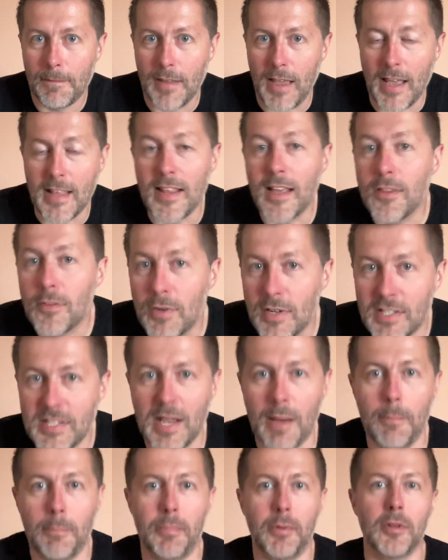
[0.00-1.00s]
Another
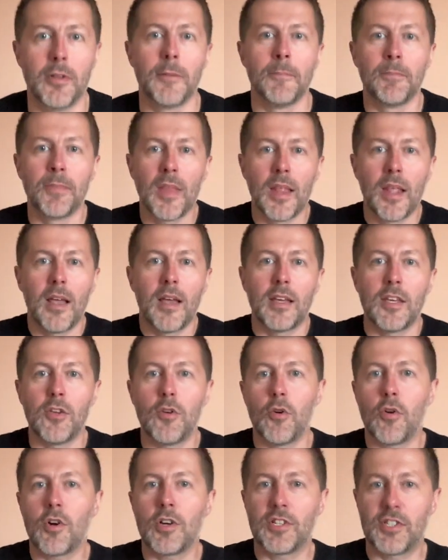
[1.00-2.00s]
example,
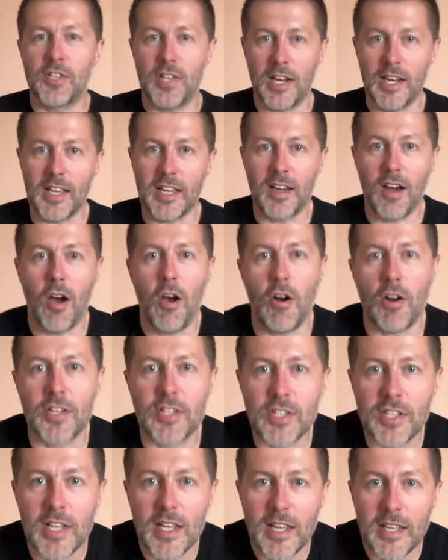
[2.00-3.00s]
you're selling
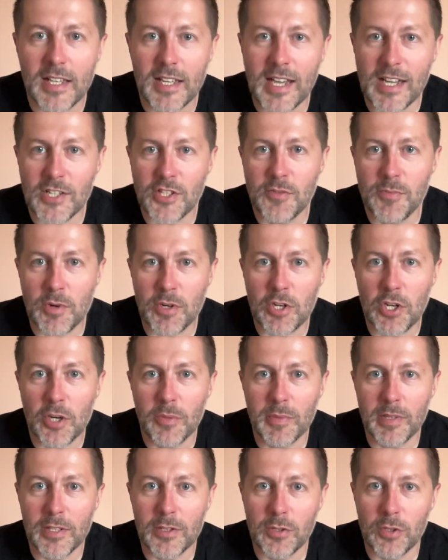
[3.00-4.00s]
cars. The customer
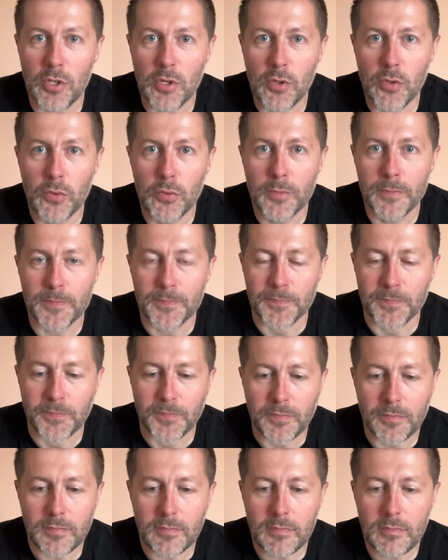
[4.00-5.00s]
coming to you
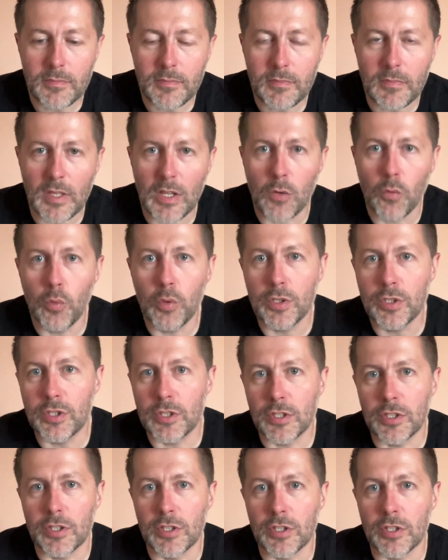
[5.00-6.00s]
would
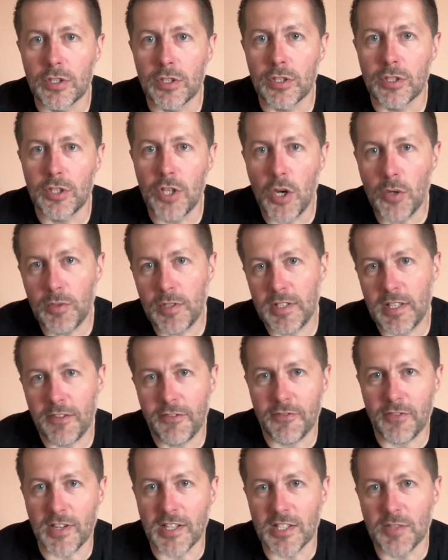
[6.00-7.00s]
know the
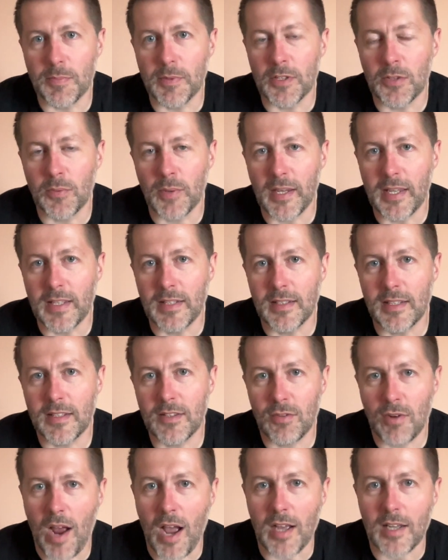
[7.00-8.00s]
difference between a
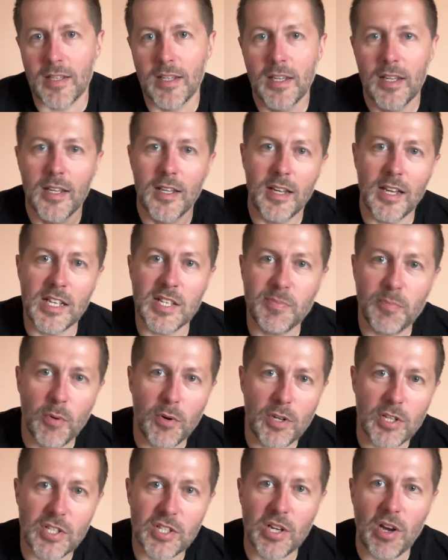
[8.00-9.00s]
truck, a
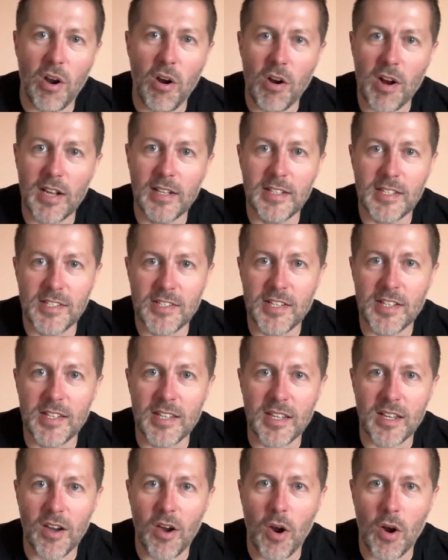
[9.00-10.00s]
sports car, and a city
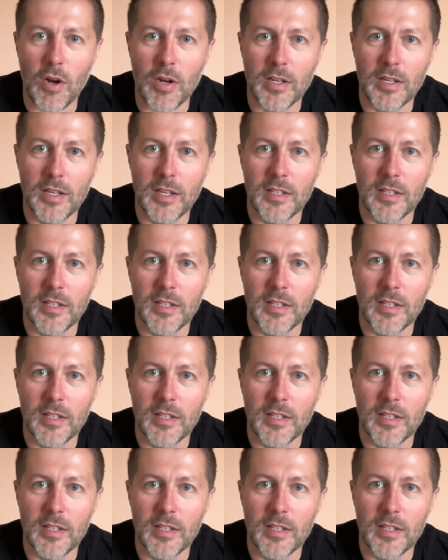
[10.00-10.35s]
car.